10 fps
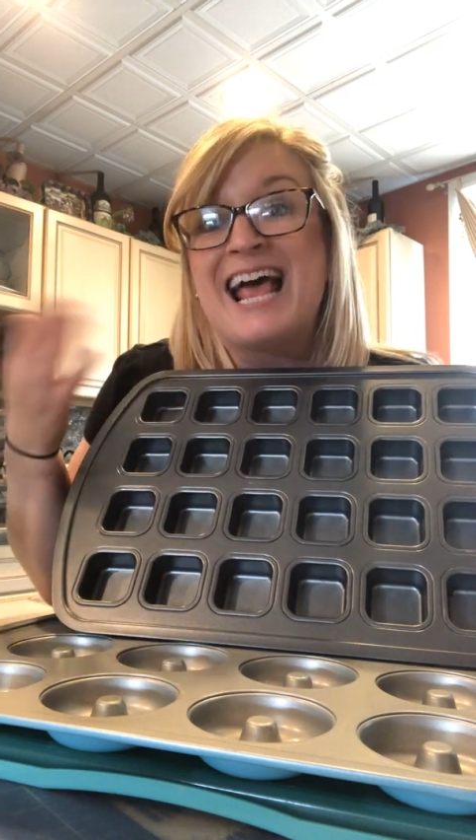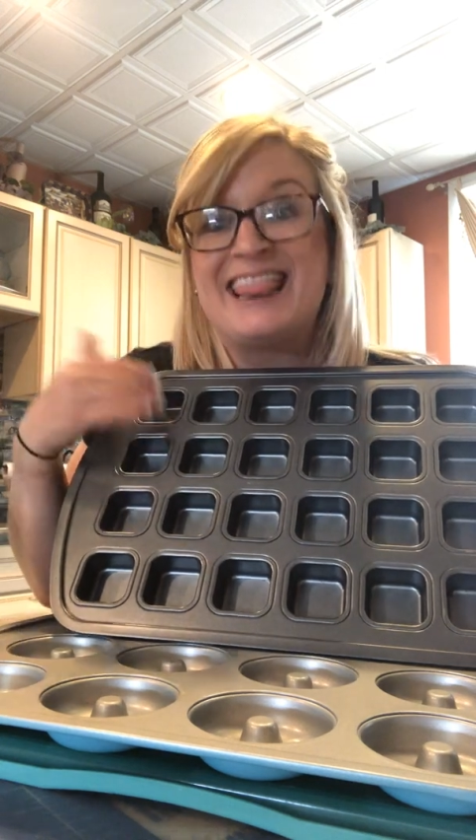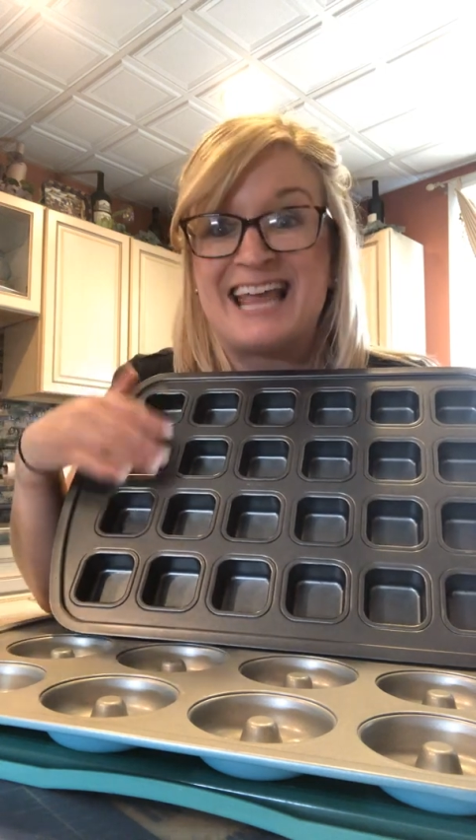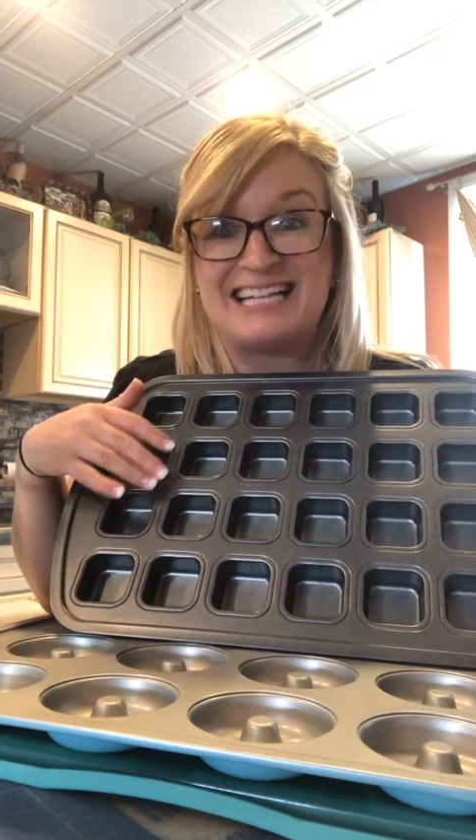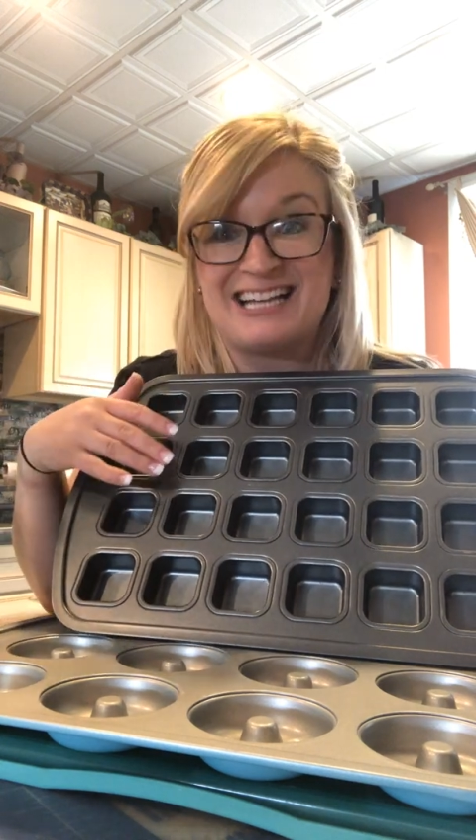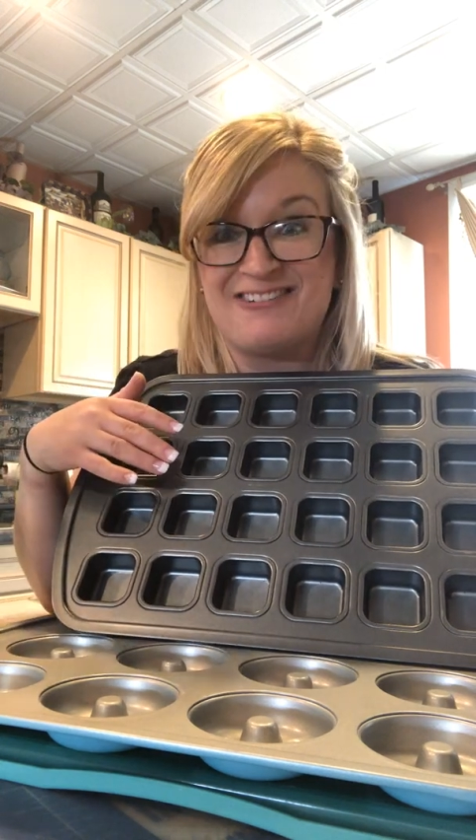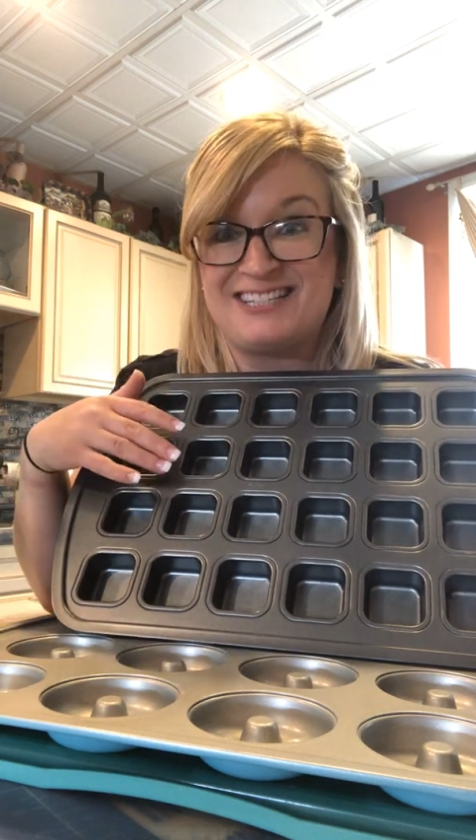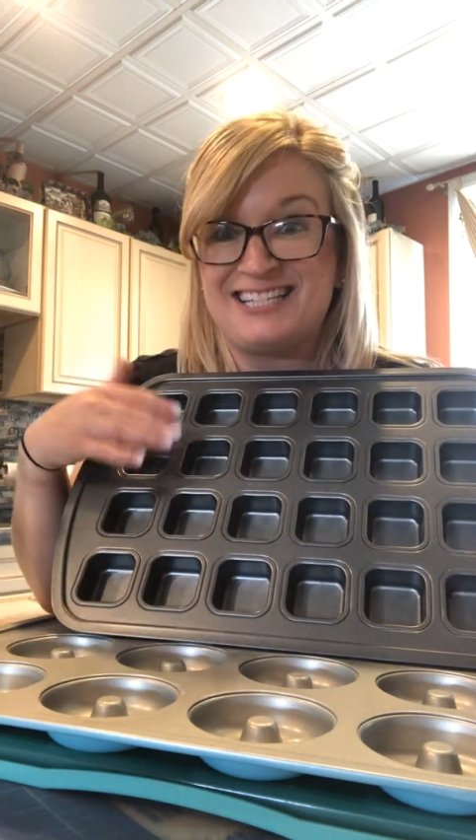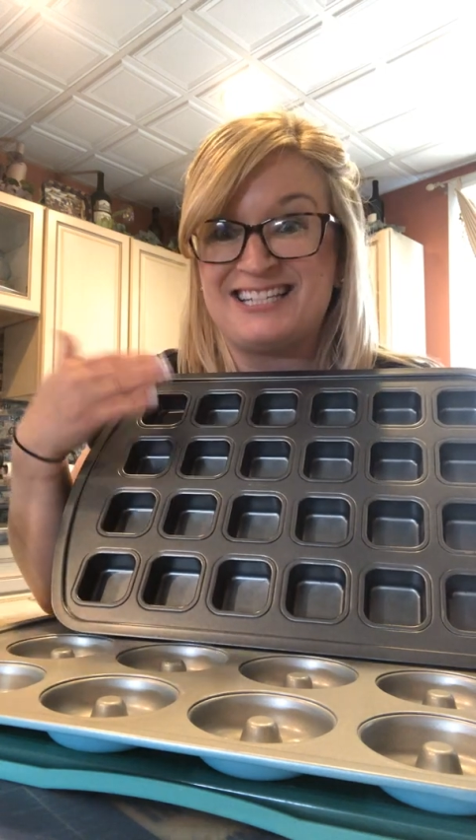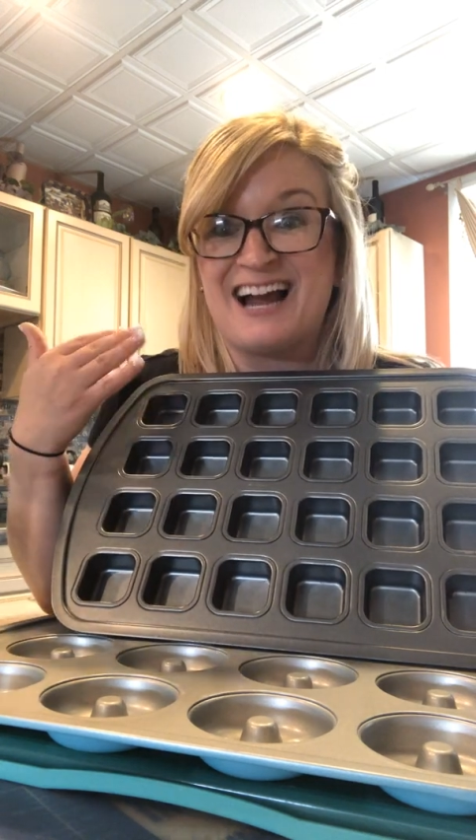that's how it's
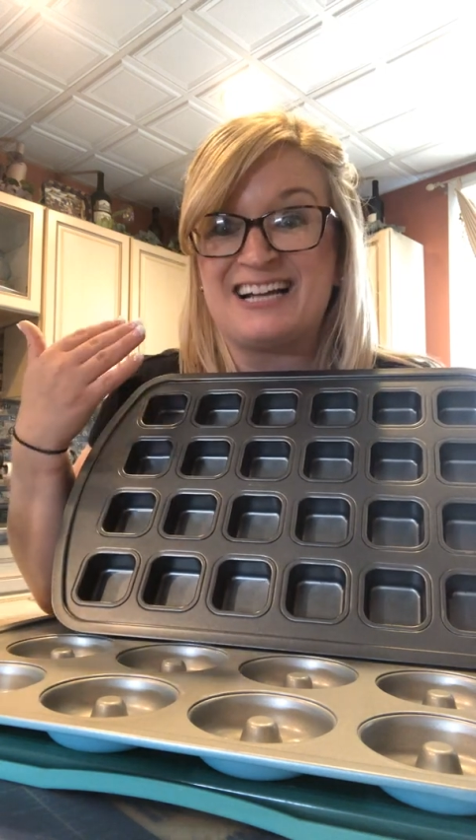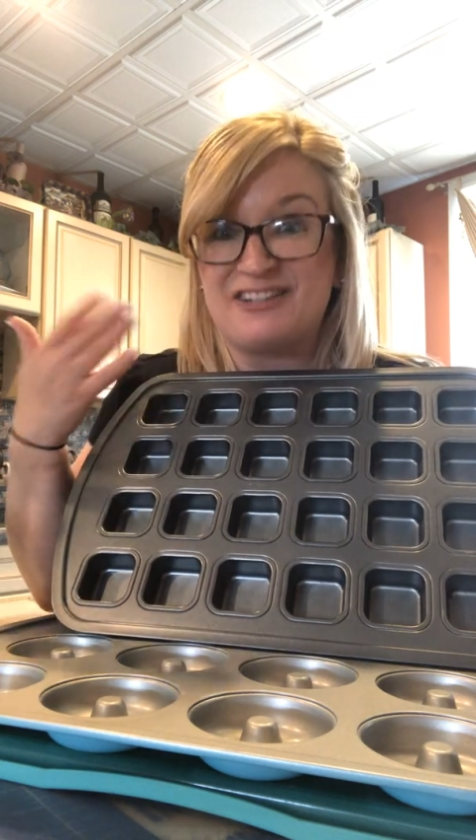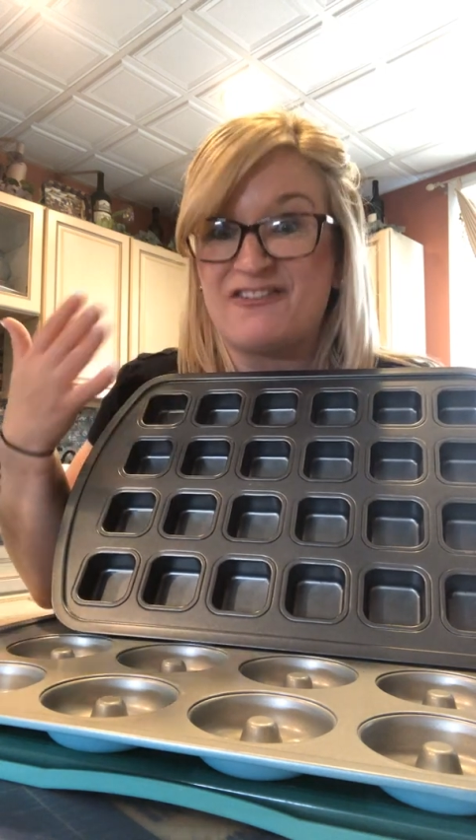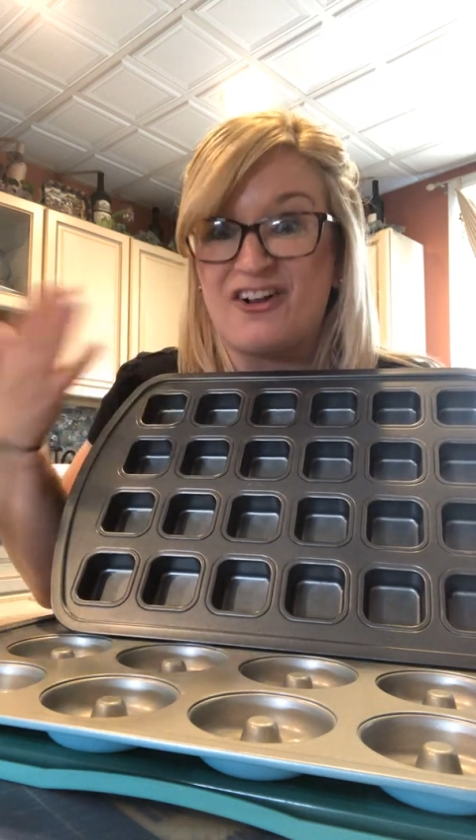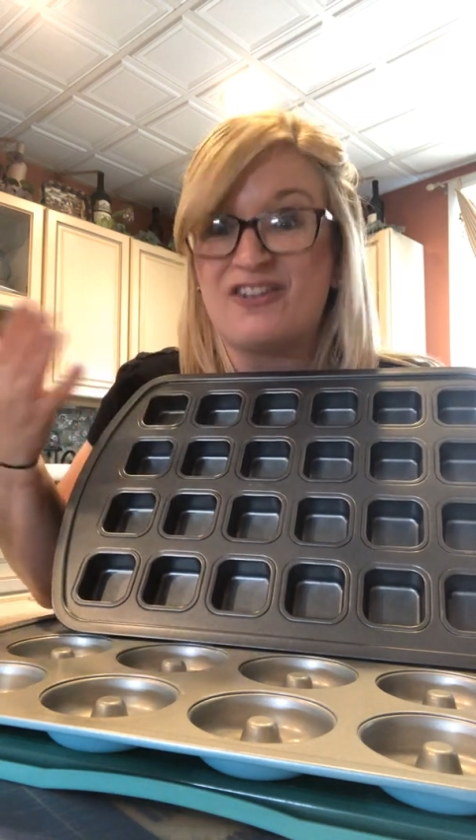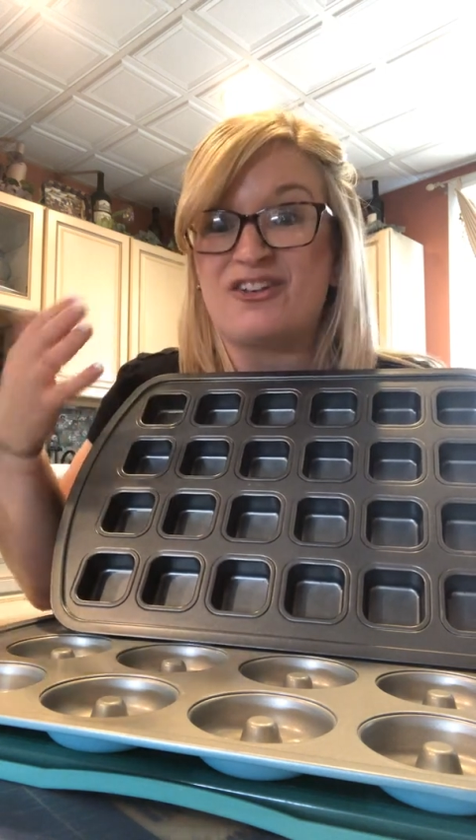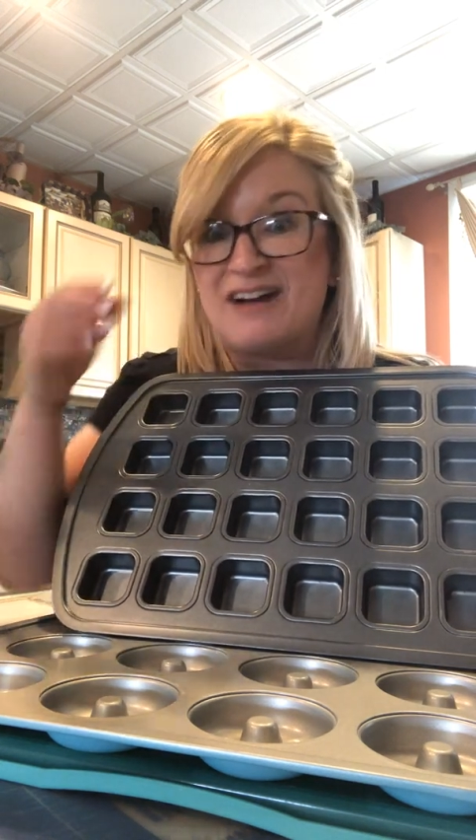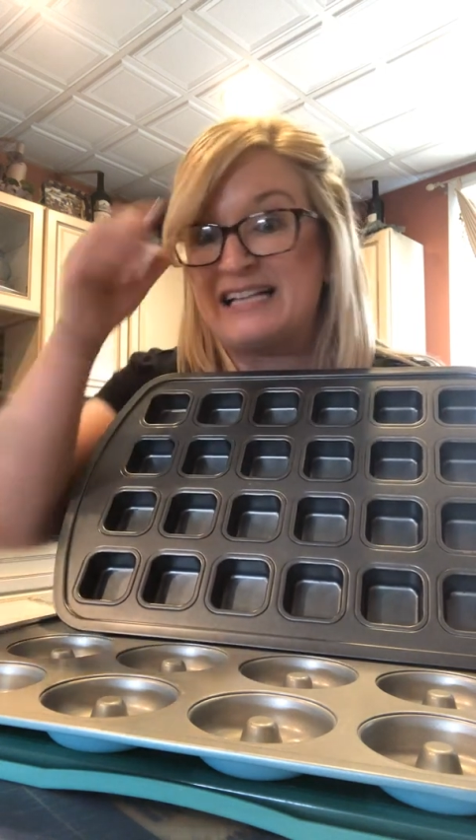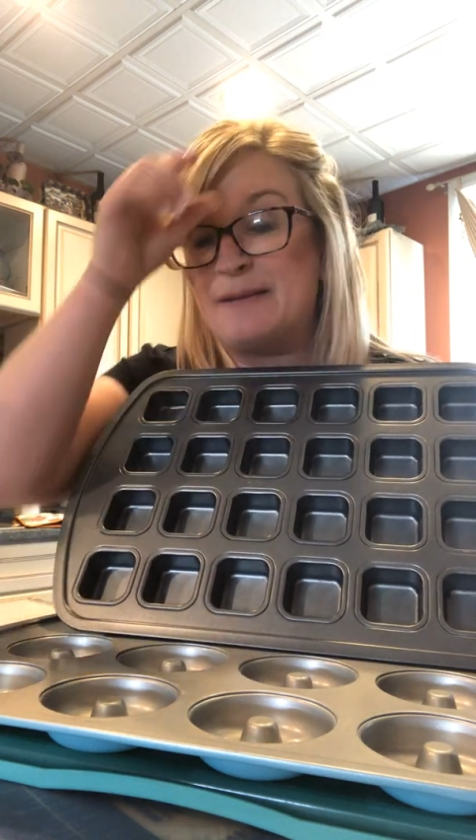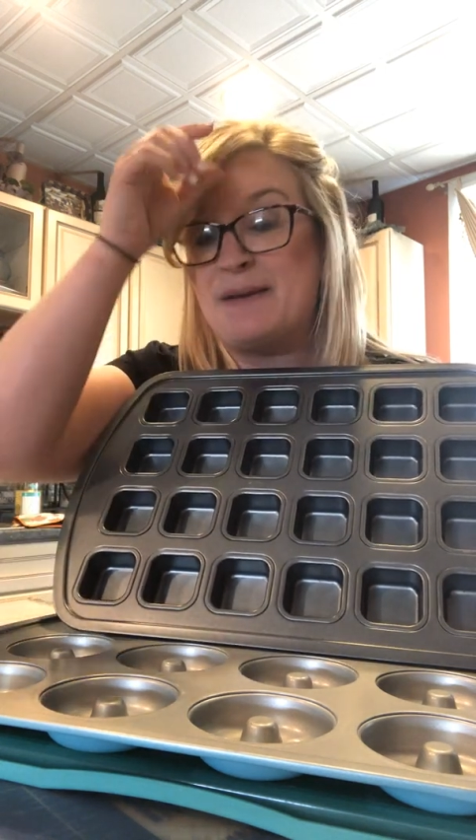designed, to follow the
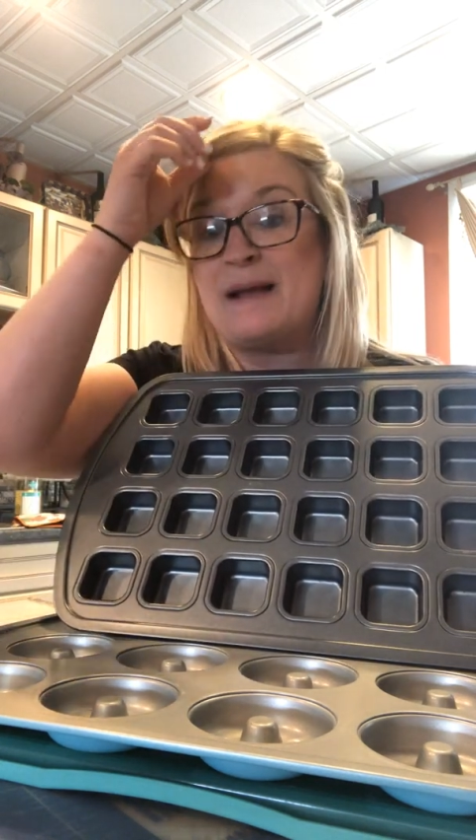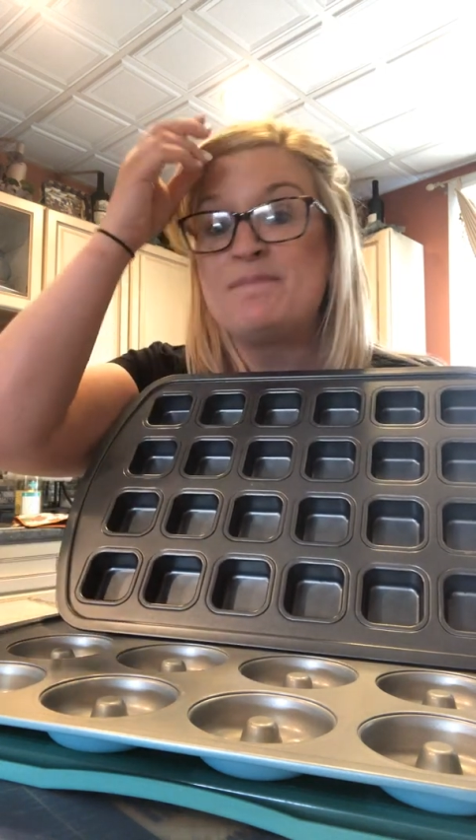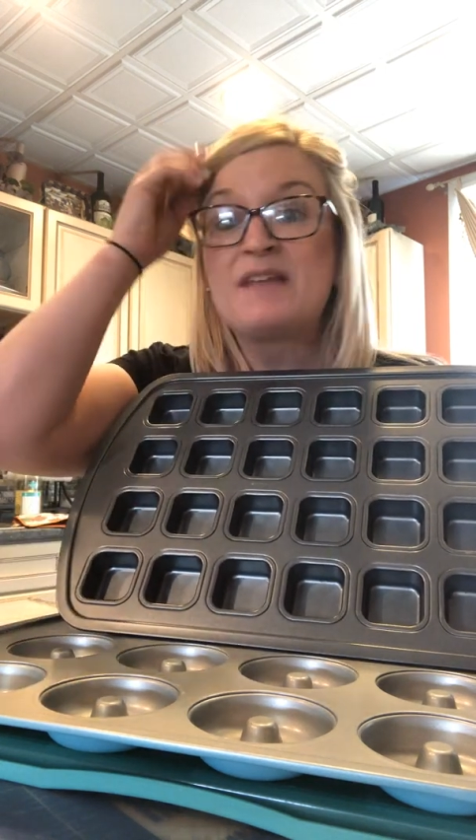recipe.